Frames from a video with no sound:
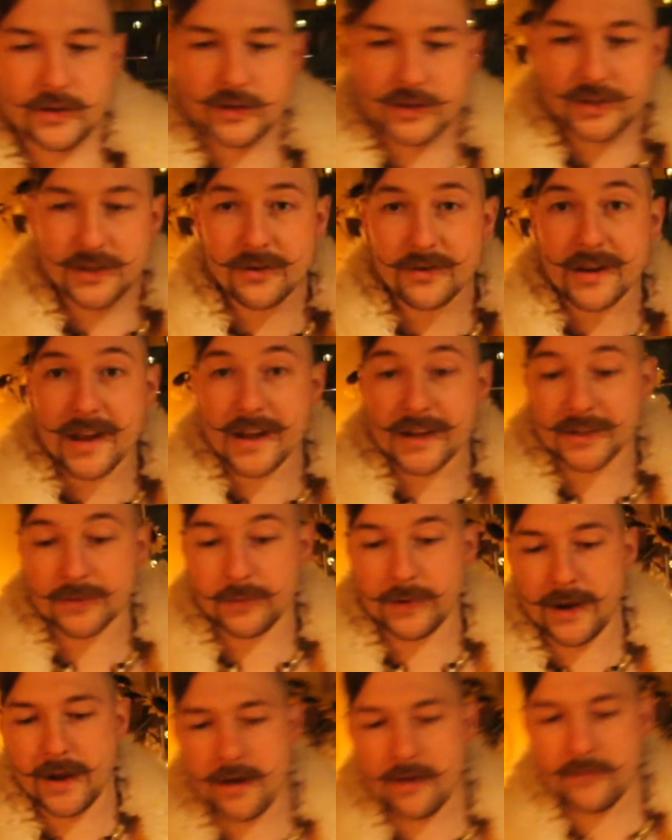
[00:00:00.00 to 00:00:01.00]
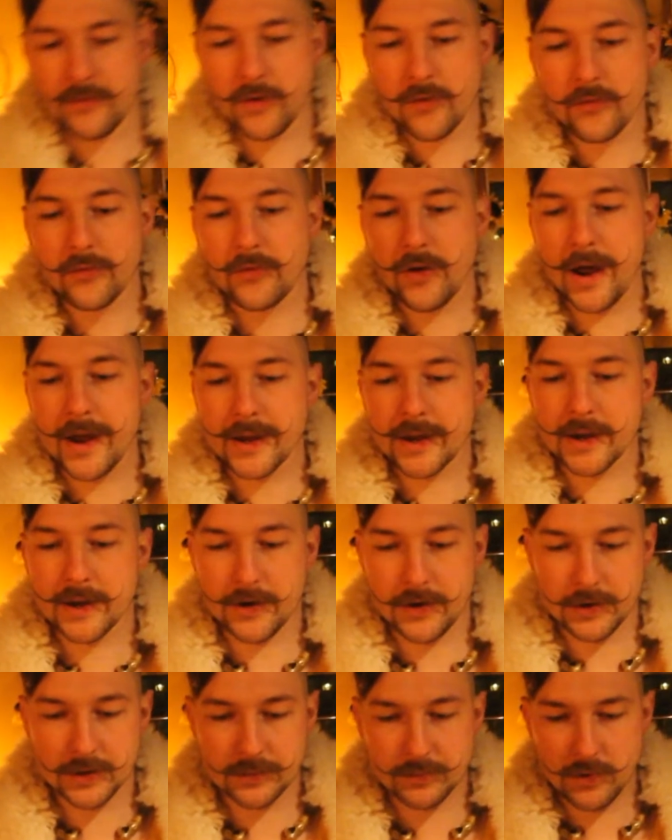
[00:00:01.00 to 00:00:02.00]
So next we have
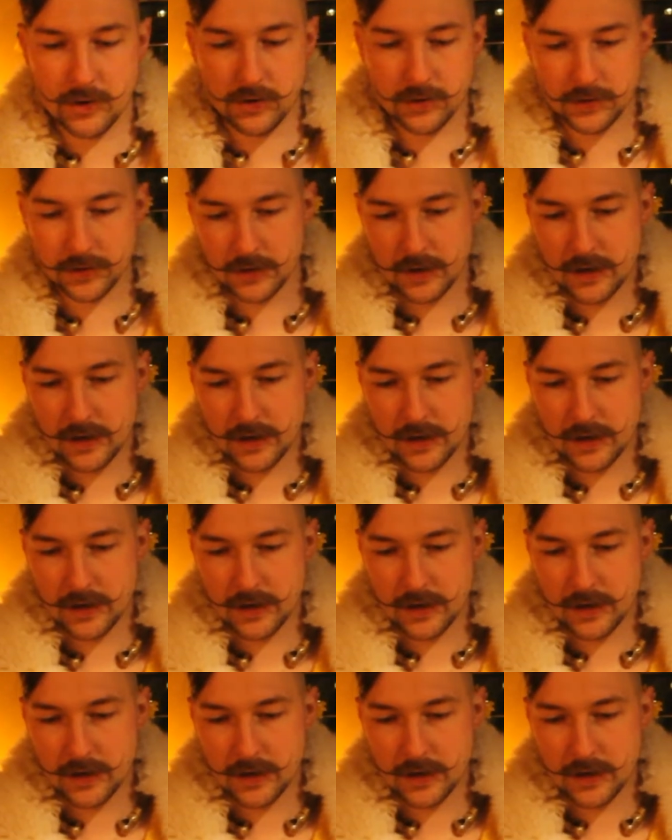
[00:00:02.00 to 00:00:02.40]
Vikingernes Mead.